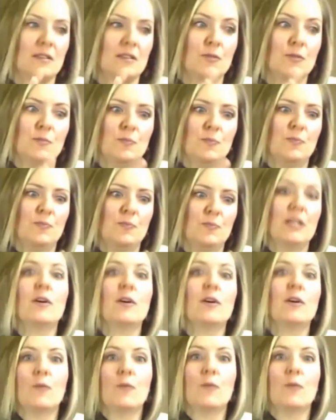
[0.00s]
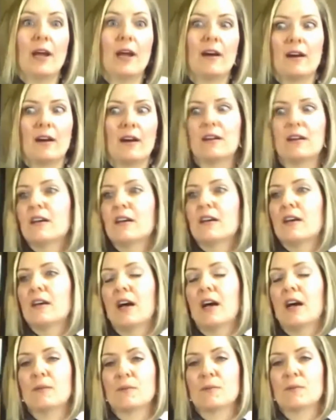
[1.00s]
to be aware.
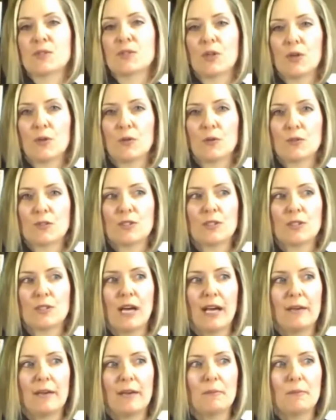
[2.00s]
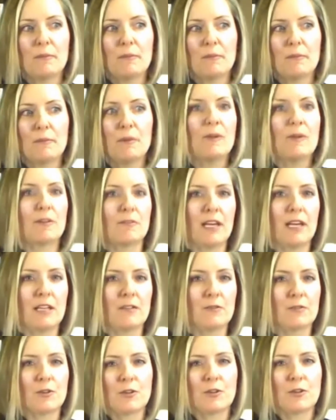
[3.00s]
So I'm a big
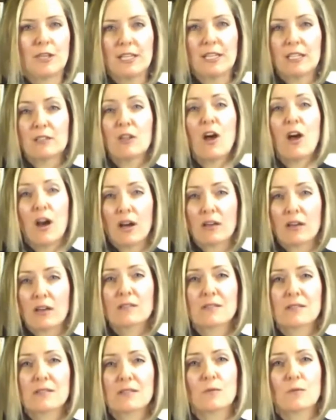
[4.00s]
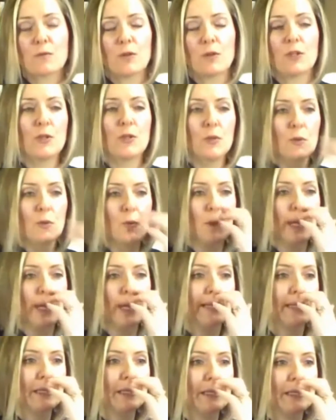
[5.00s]
fan of creating logs where
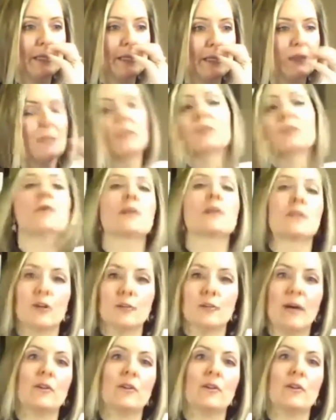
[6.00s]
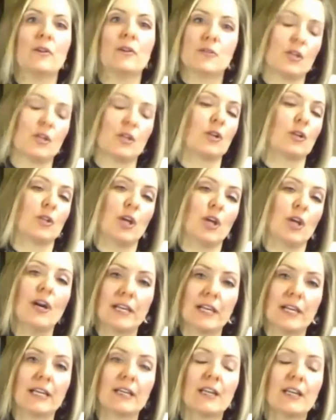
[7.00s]
anything that you want to learn about, you start
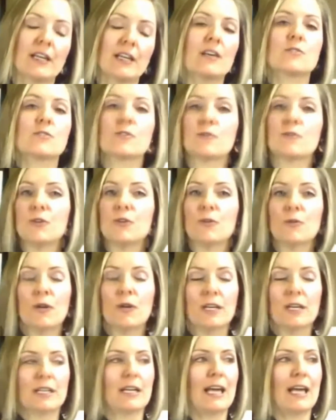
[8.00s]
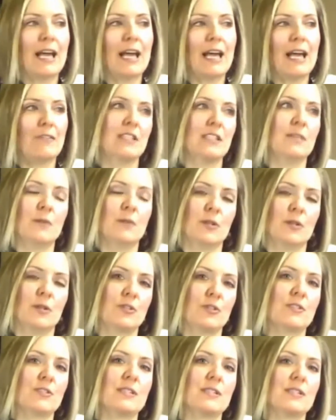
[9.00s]
logging. So if you want to have a
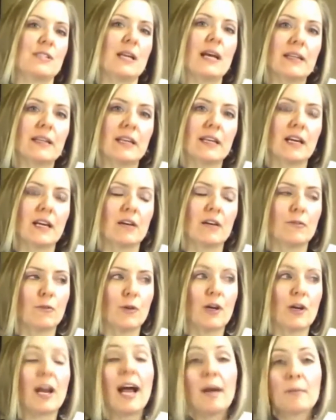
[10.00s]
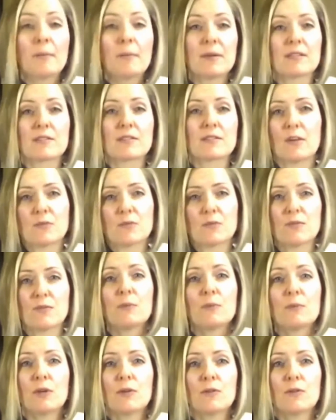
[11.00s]
deeper understanding of where happiness
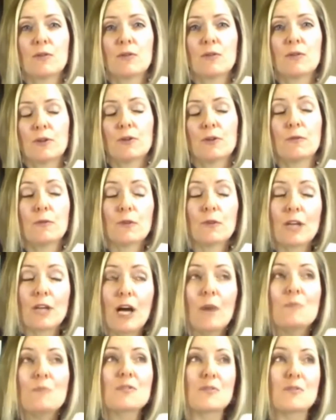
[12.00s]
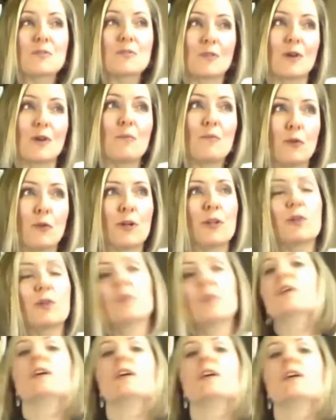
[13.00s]
comes from for
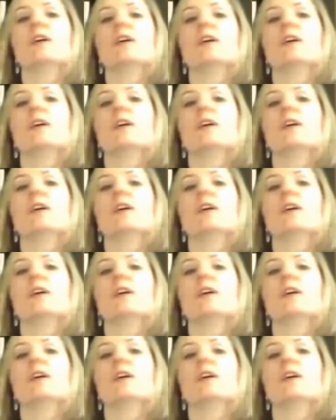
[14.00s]
you,